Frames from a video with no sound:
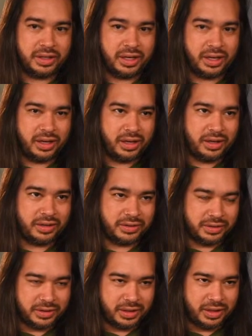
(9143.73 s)

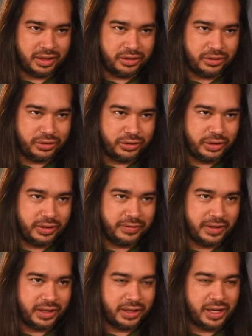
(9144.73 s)
And I don't know if
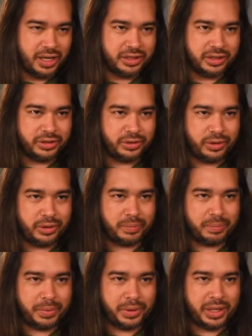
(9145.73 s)
I can actually do
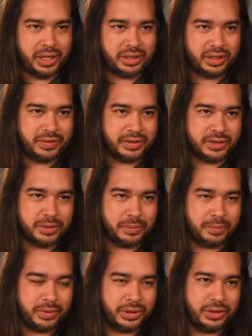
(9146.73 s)
it, but I'll give it
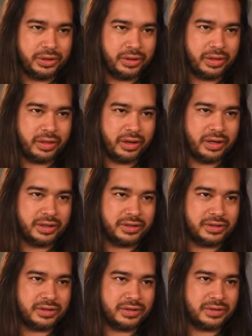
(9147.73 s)
some good
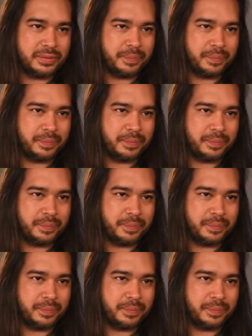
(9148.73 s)
thoughts.